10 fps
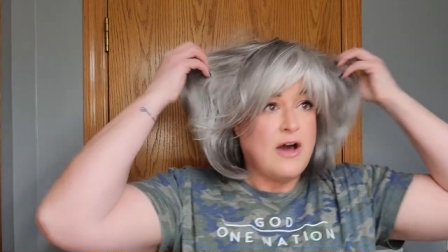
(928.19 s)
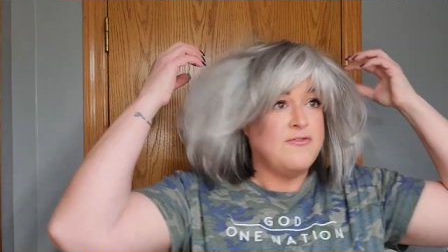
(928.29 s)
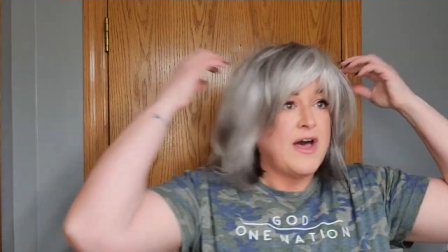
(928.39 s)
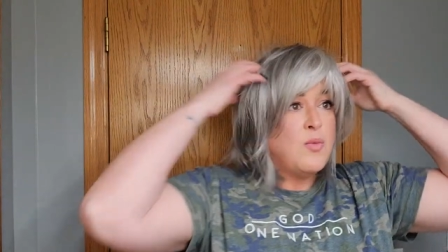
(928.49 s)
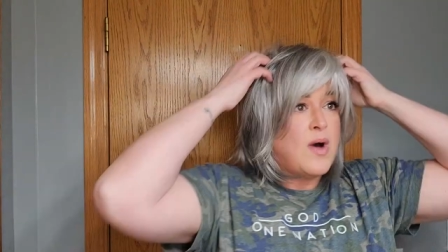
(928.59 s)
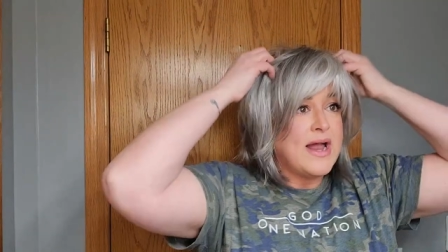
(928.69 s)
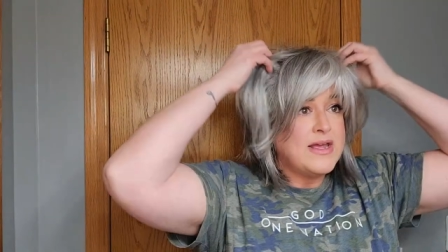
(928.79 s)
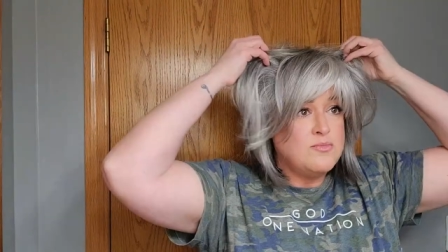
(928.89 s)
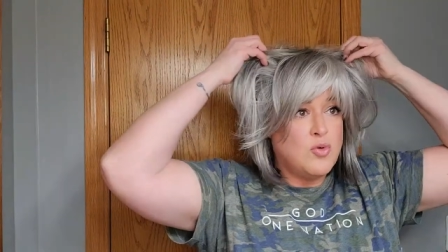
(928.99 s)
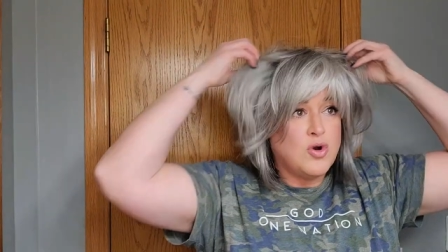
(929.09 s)
Now, if I
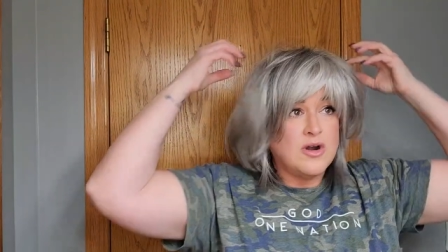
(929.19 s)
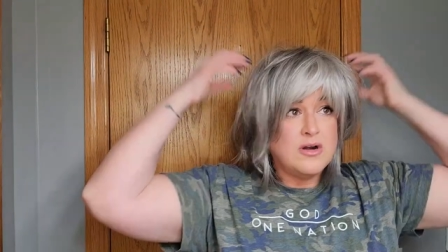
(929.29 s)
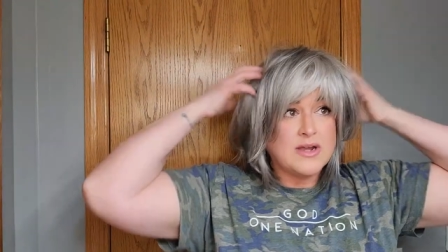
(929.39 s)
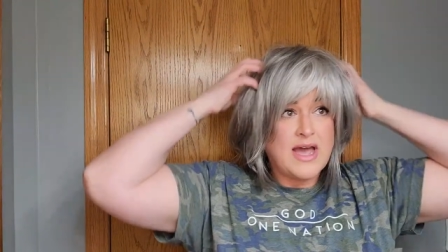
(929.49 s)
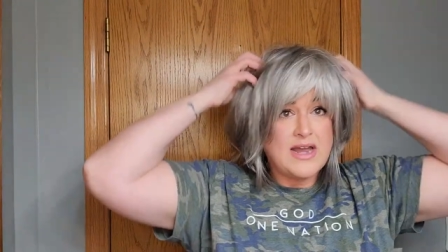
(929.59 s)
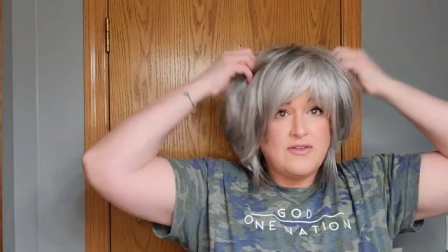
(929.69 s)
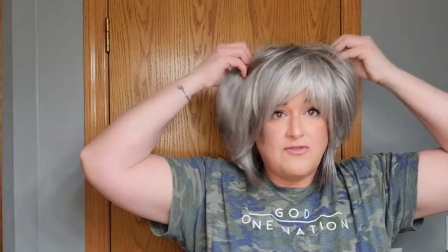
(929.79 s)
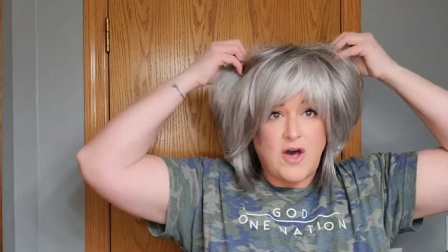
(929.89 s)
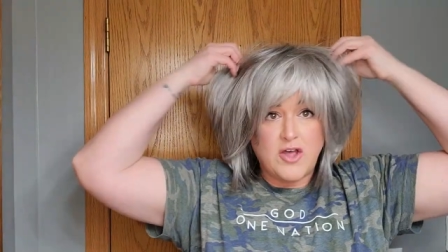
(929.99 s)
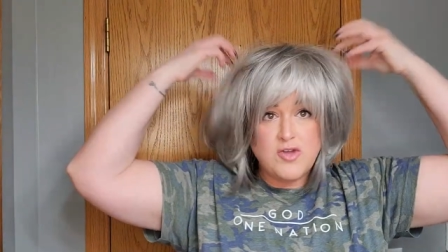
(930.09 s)
wanted more kind
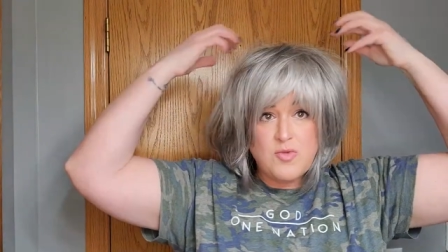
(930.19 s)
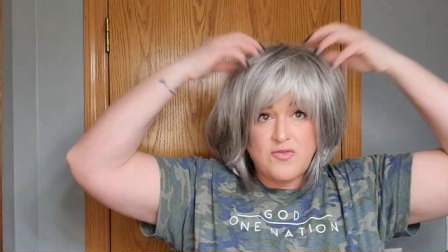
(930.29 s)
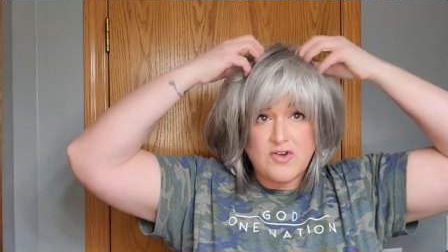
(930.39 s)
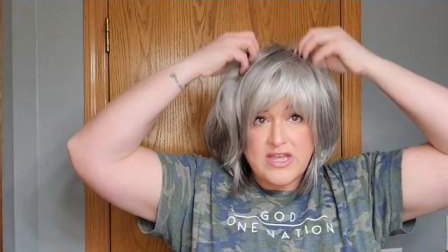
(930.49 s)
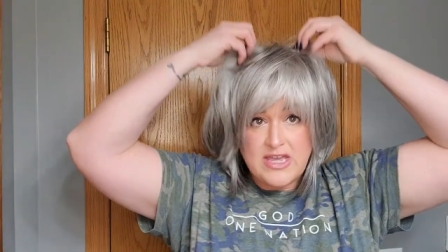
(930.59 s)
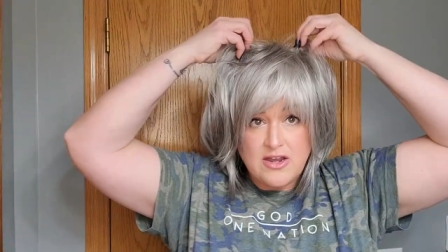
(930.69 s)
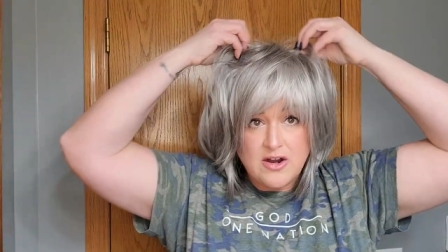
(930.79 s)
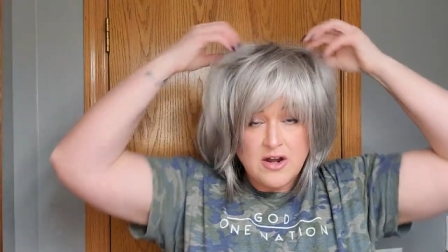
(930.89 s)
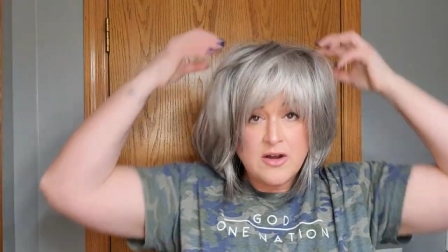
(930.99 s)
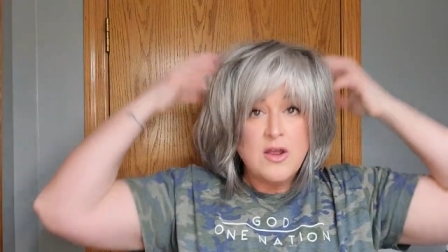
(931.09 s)
of volume over
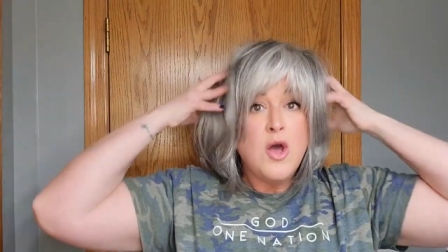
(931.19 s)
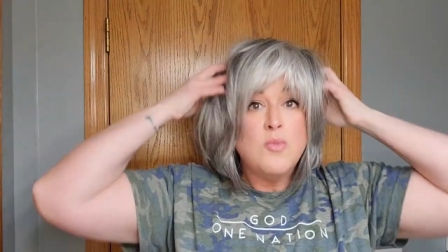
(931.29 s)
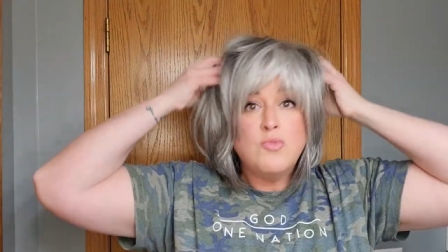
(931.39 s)
here,